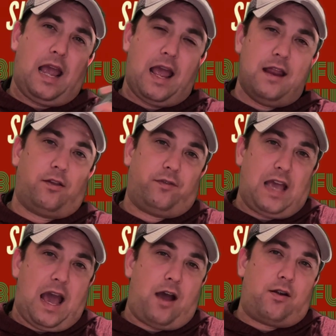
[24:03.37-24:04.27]
end of the
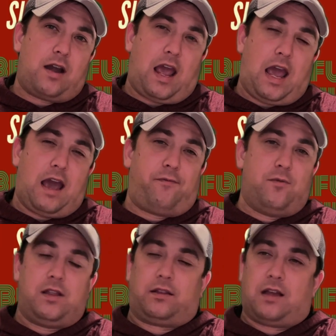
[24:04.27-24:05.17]
hour and a half,
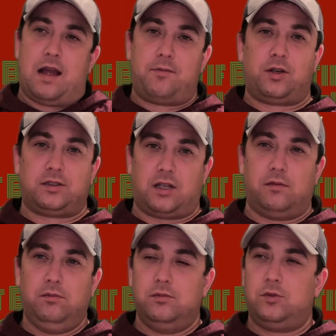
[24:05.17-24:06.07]
when the timer is
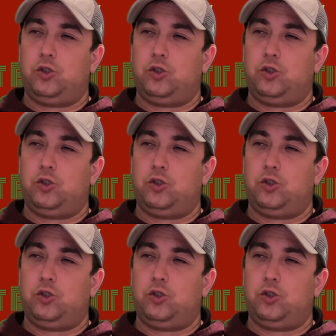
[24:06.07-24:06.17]
up,